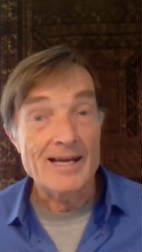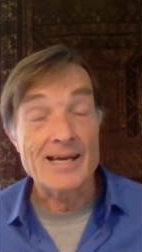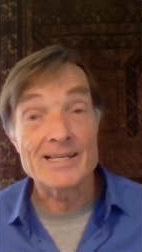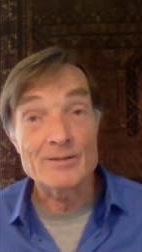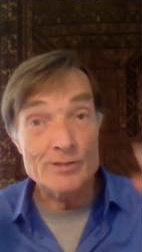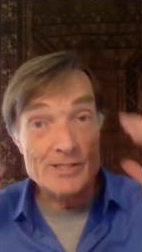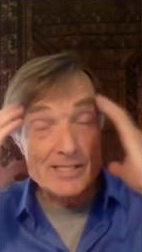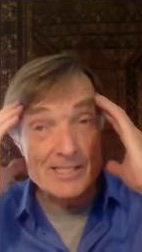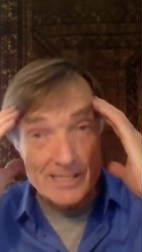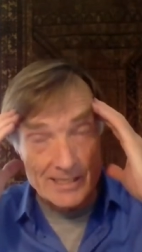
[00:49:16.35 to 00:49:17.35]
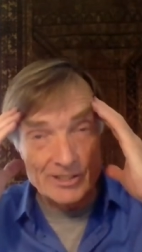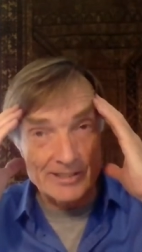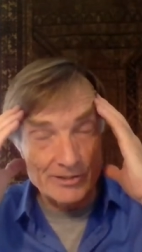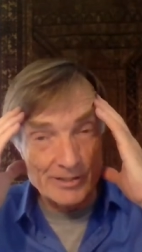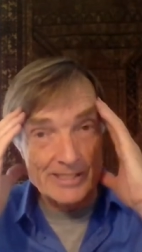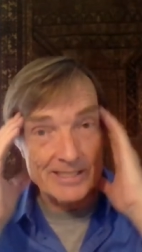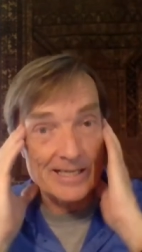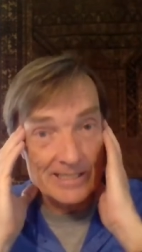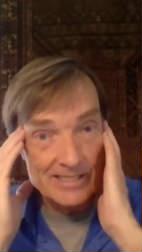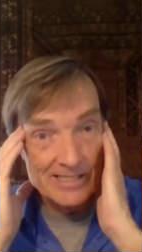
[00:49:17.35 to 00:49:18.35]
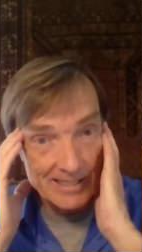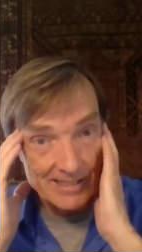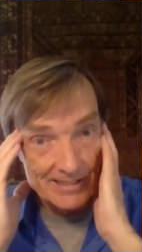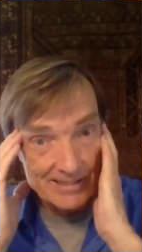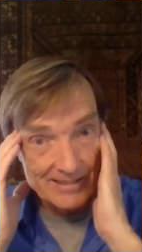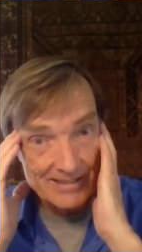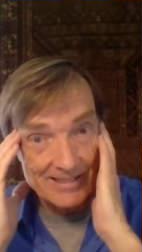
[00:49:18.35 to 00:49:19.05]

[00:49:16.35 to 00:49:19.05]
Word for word: And it was such an interesting exercise.